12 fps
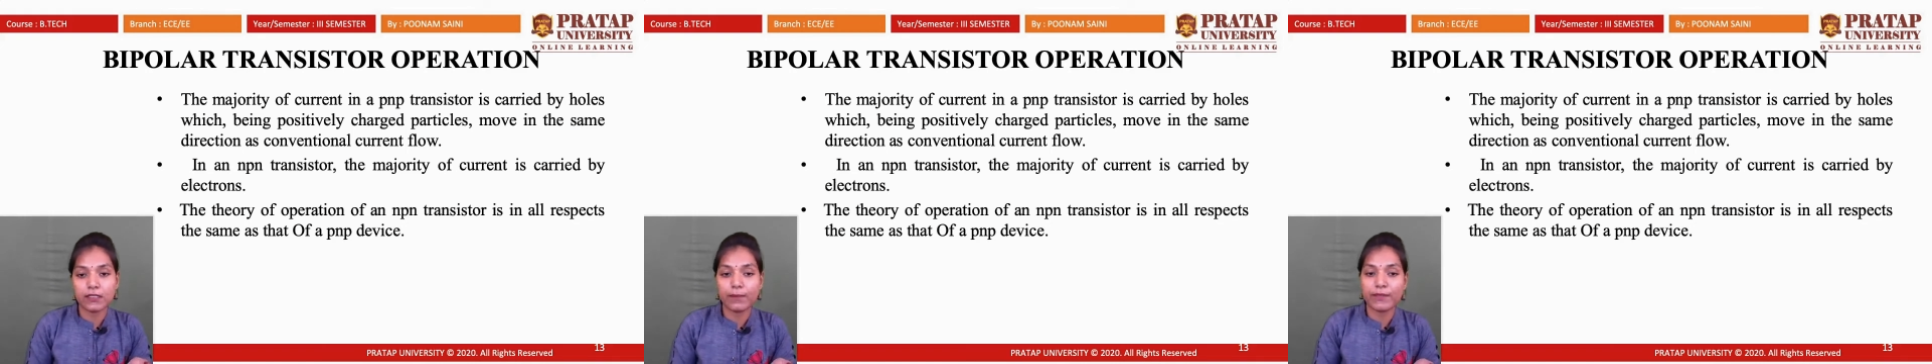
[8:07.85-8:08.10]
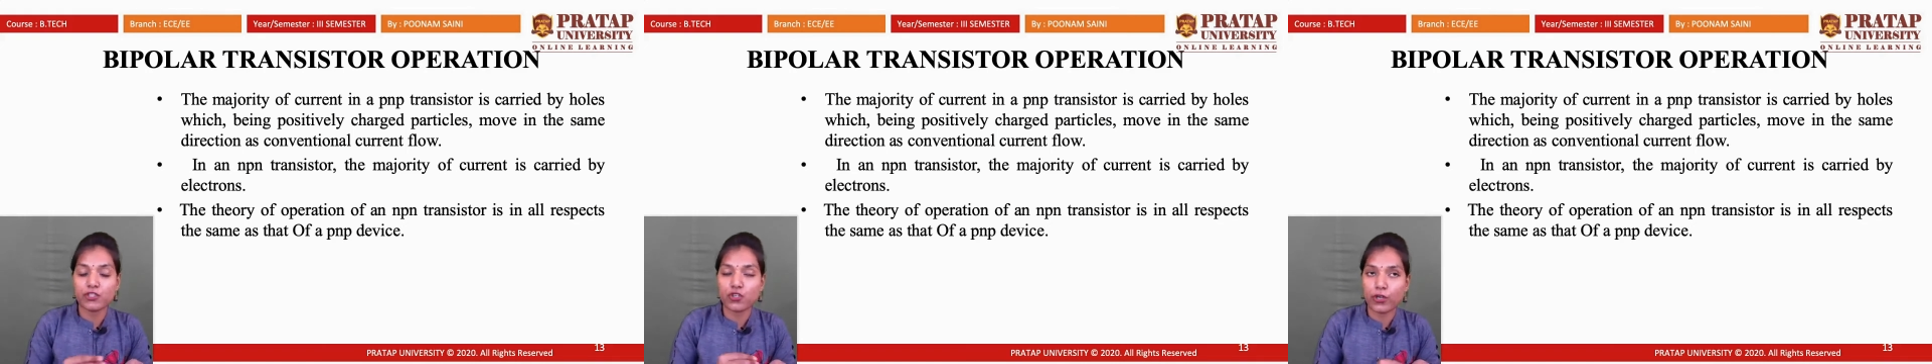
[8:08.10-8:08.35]
the
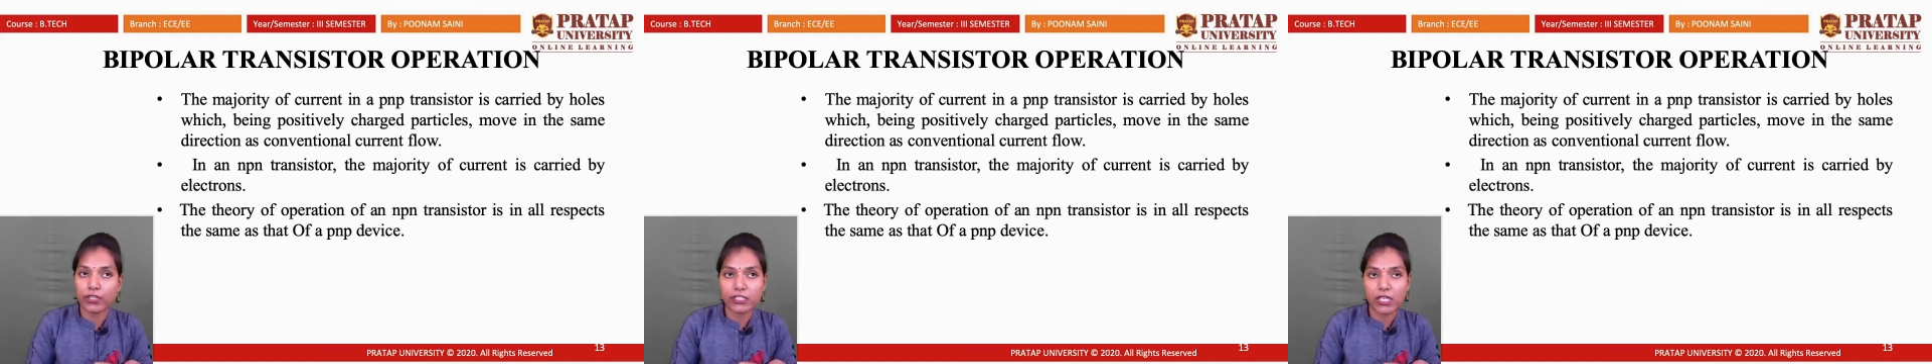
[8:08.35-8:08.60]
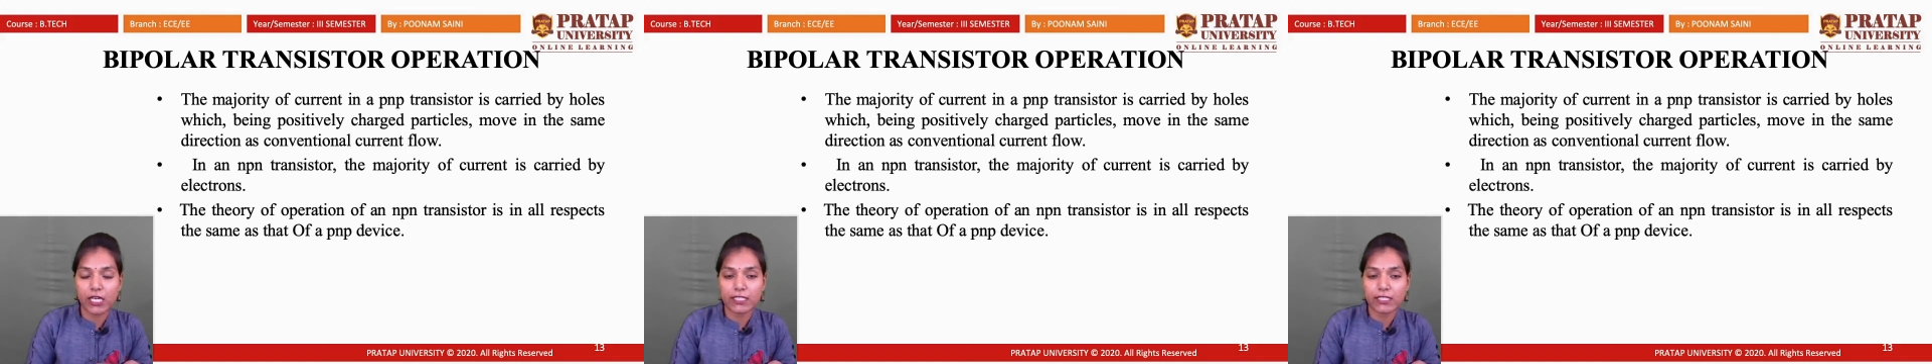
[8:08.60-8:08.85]
majority
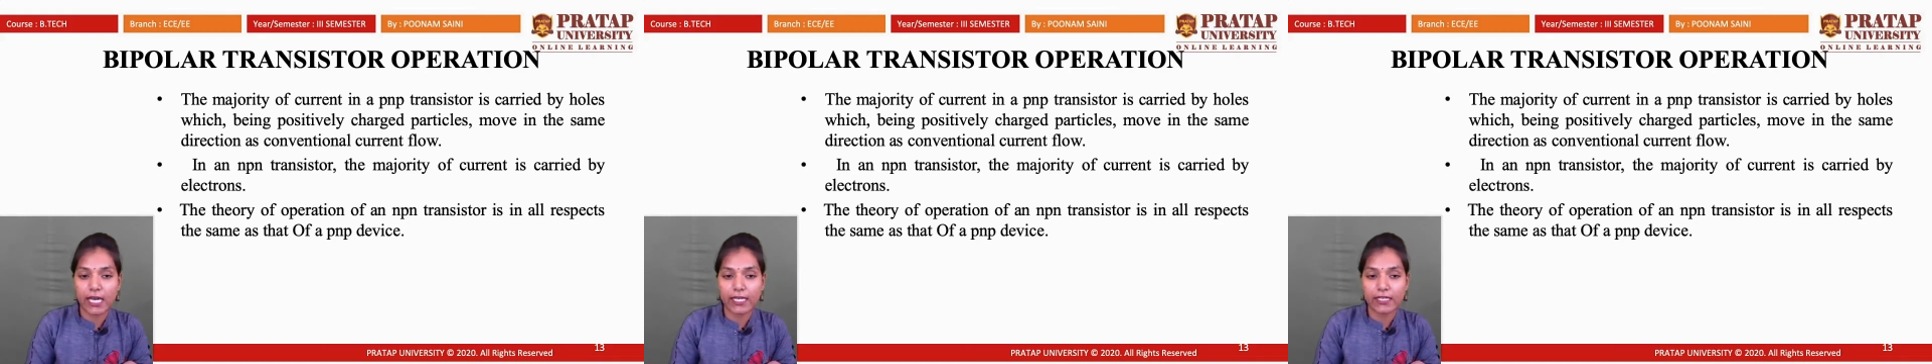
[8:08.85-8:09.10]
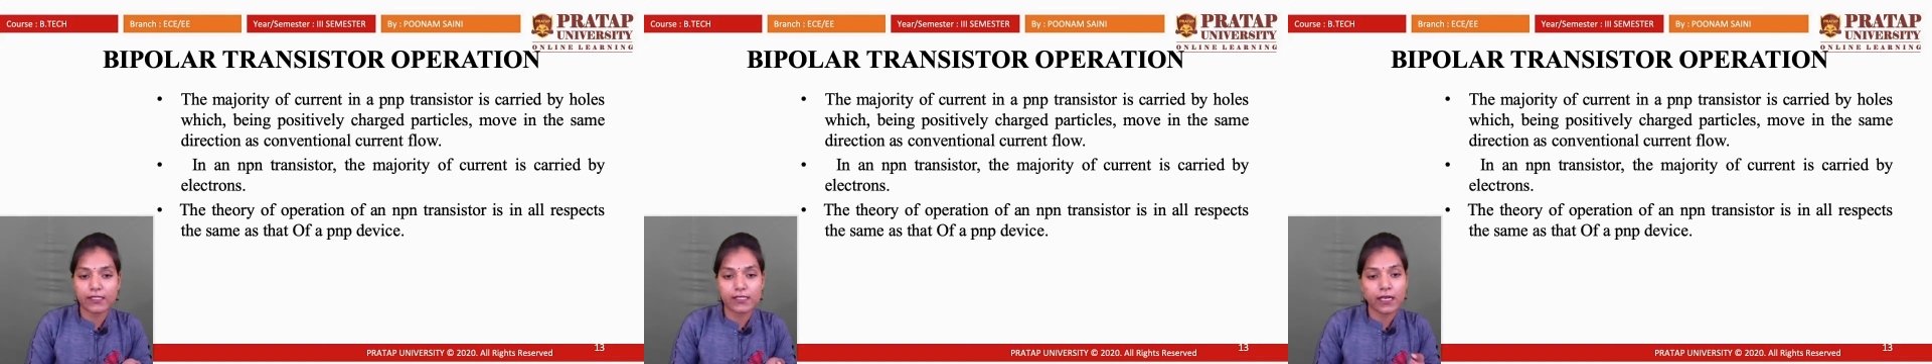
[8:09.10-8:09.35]
charge
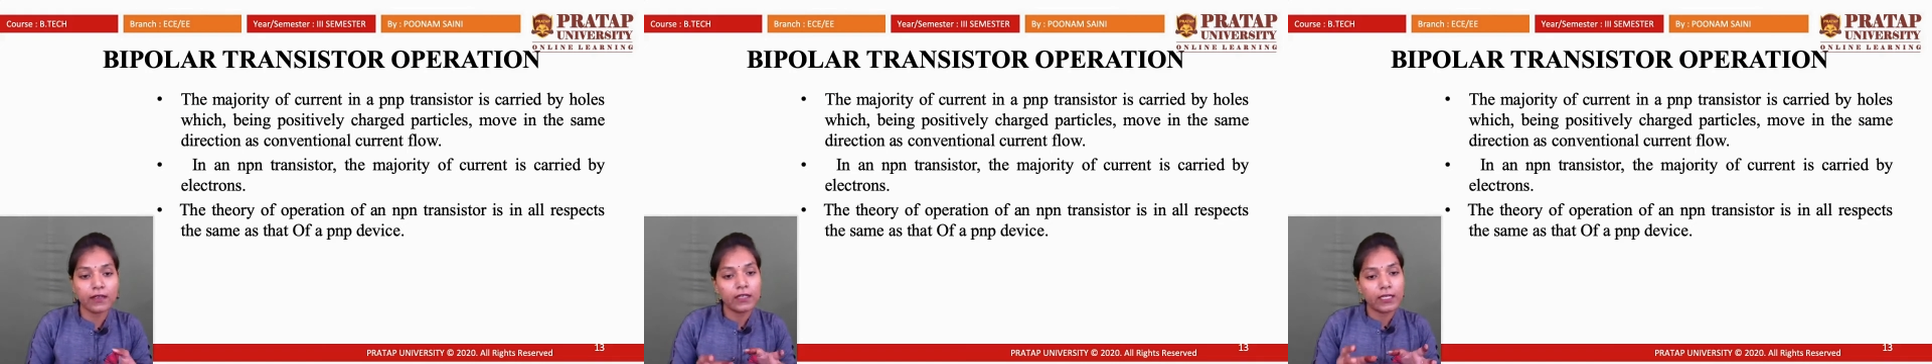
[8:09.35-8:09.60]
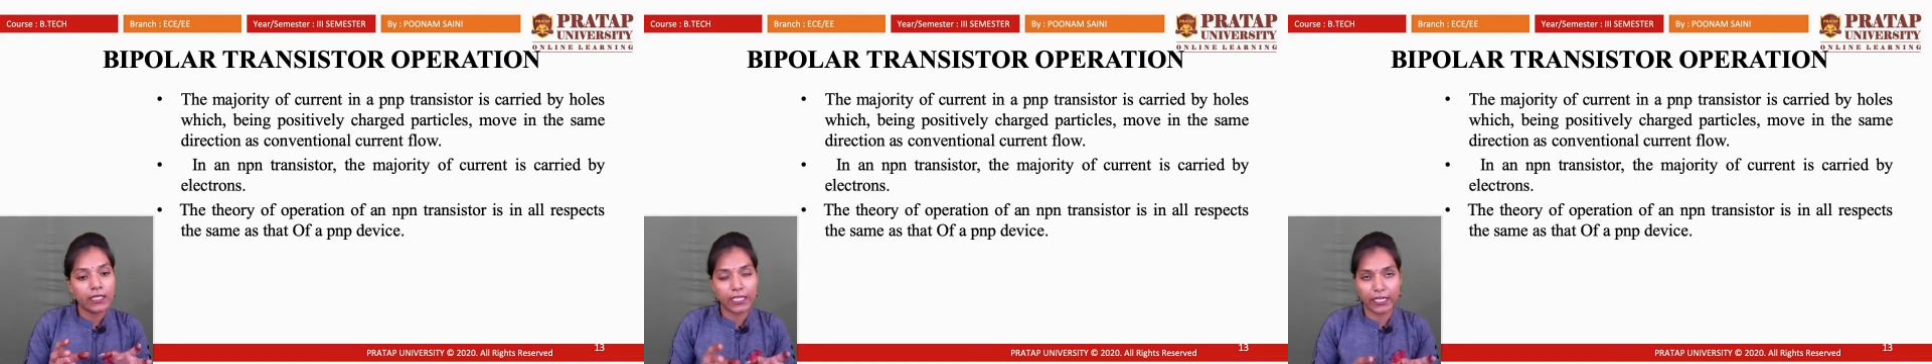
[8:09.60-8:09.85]
carriers are
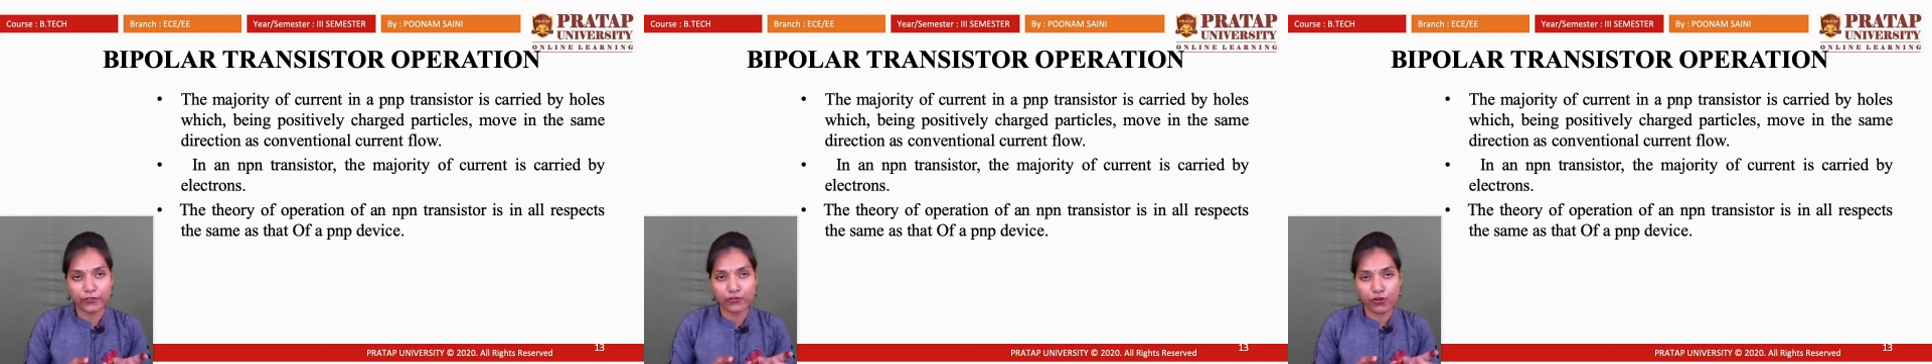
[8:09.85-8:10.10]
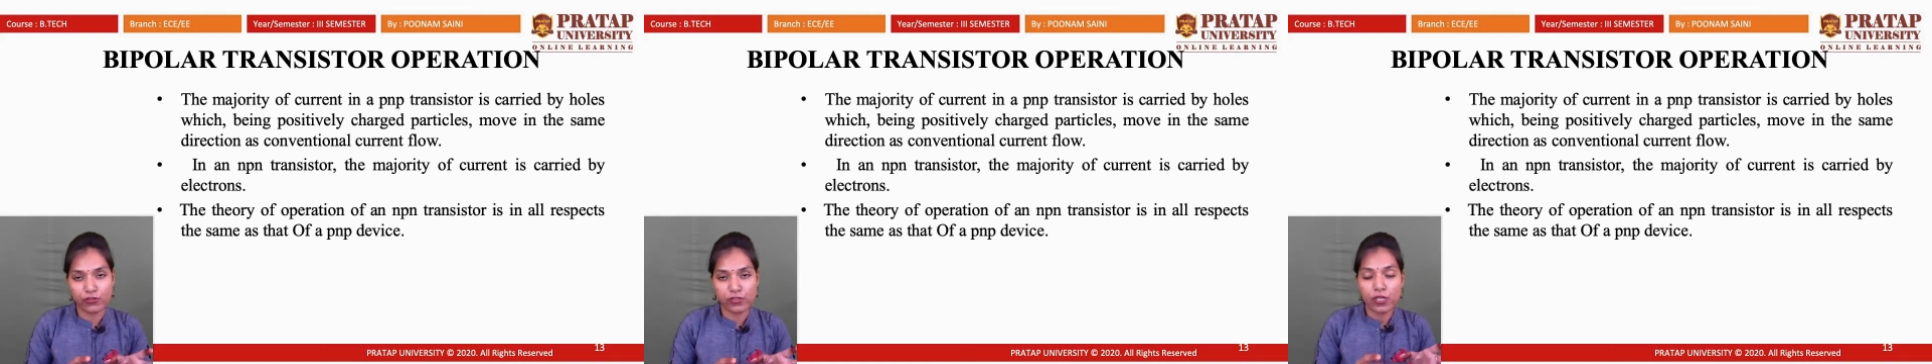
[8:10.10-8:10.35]

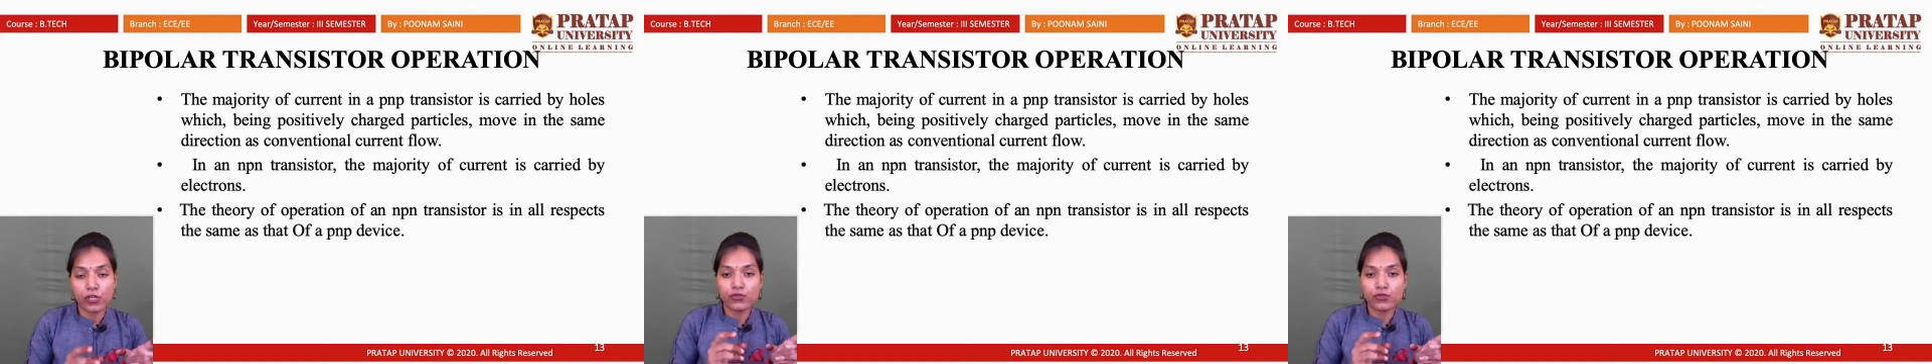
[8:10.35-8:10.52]
electrons.